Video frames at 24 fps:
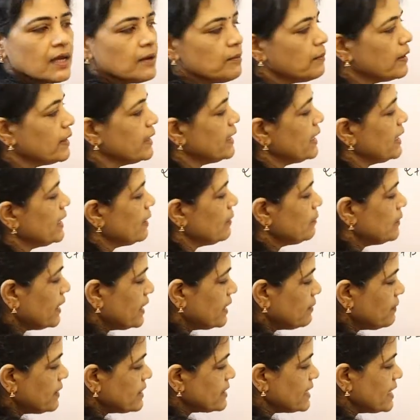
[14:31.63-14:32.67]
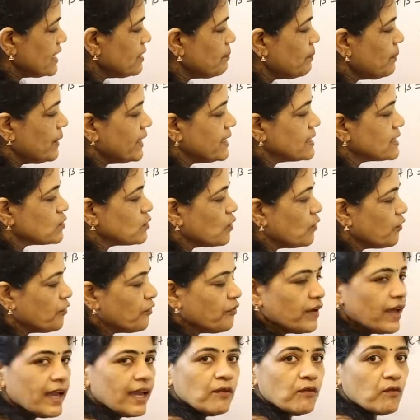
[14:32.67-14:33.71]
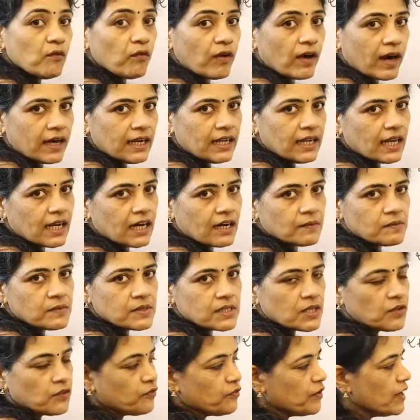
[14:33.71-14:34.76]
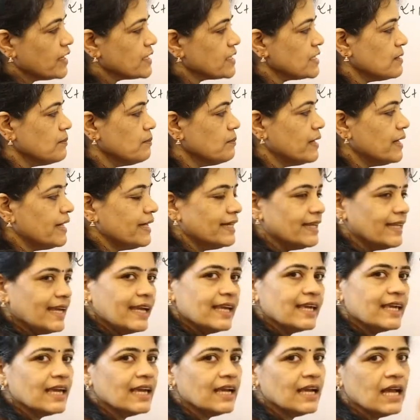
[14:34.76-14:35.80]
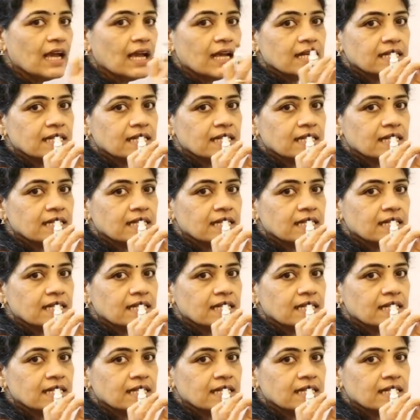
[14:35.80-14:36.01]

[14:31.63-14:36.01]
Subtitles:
But that means in place of a, 1 comes if we are simply taking